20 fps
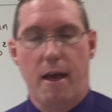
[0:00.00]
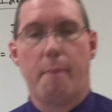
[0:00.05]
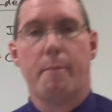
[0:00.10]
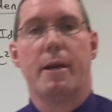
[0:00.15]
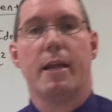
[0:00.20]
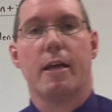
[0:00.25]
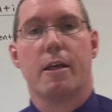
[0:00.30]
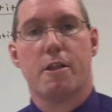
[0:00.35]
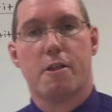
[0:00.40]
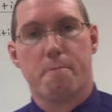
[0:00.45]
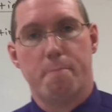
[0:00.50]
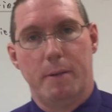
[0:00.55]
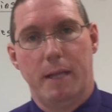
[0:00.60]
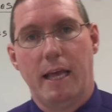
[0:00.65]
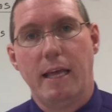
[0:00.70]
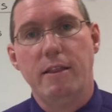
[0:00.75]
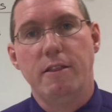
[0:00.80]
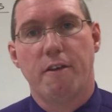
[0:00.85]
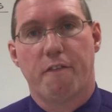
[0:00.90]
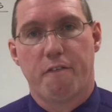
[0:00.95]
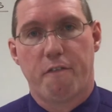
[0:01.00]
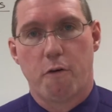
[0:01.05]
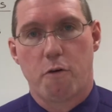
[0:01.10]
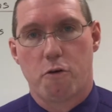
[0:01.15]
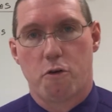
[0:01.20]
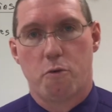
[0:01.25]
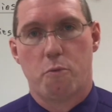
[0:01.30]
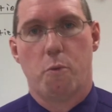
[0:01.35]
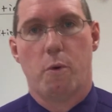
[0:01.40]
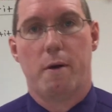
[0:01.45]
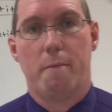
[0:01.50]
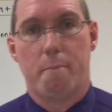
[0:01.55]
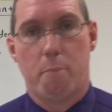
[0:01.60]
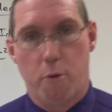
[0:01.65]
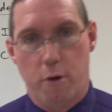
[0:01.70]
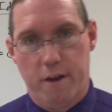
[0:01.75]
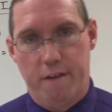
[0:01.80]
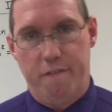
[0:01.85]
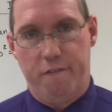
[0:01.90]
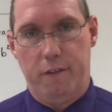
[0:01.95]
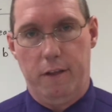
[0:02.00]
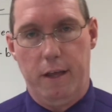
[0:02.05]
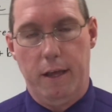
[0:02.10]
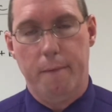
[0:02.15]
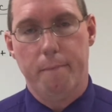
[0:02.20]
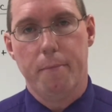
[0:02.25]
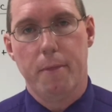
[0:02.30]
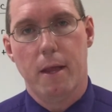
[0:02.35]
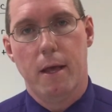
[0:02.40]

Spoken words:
I'm going to explain the first one briefly.